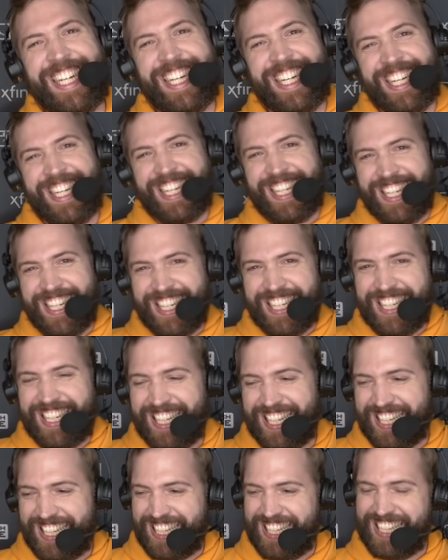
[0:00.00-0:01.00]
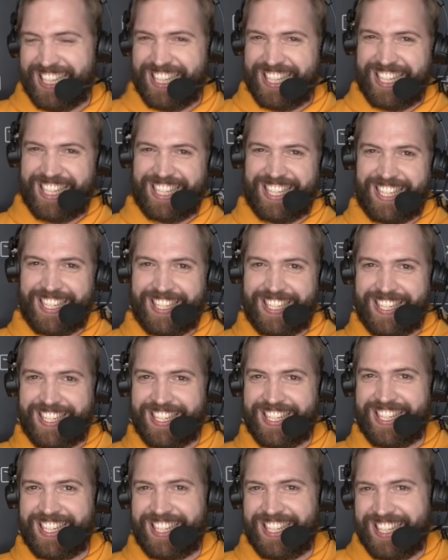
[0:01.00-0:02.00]

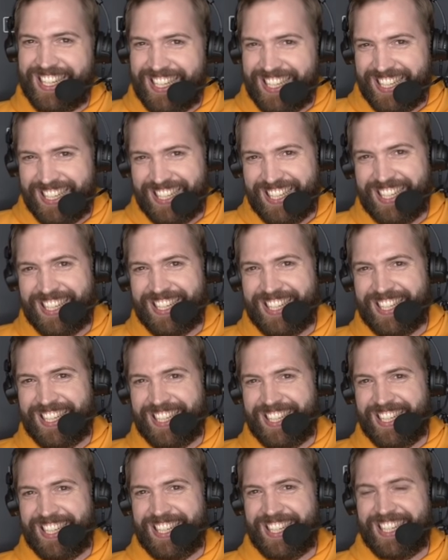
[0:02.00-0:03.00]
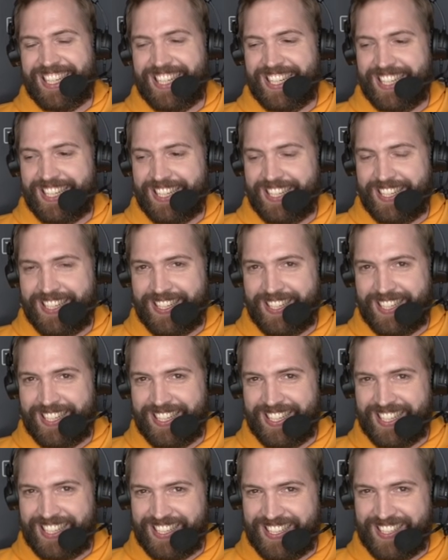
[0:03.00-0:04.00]

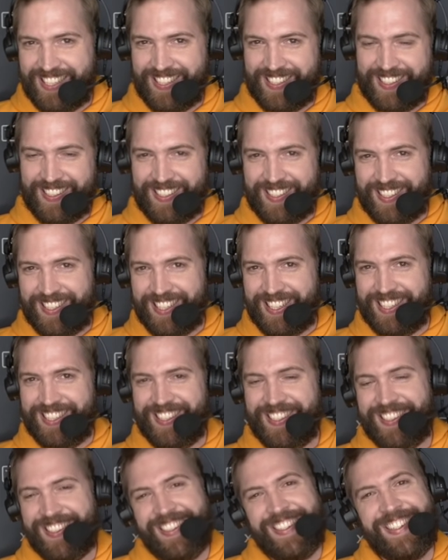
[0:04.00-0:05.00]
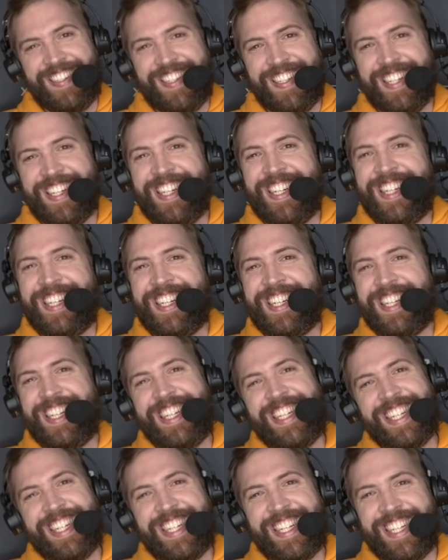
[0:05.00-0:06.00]

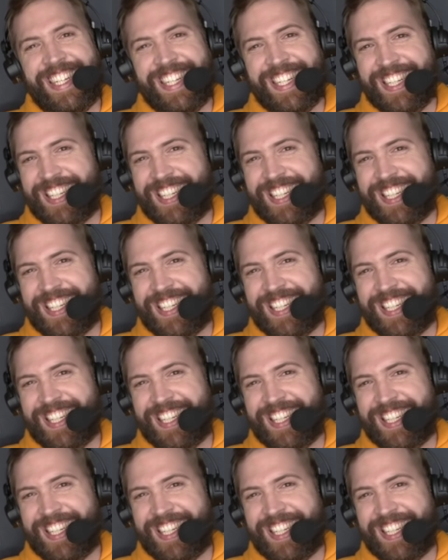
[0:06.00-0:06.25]
This person isn't speaking.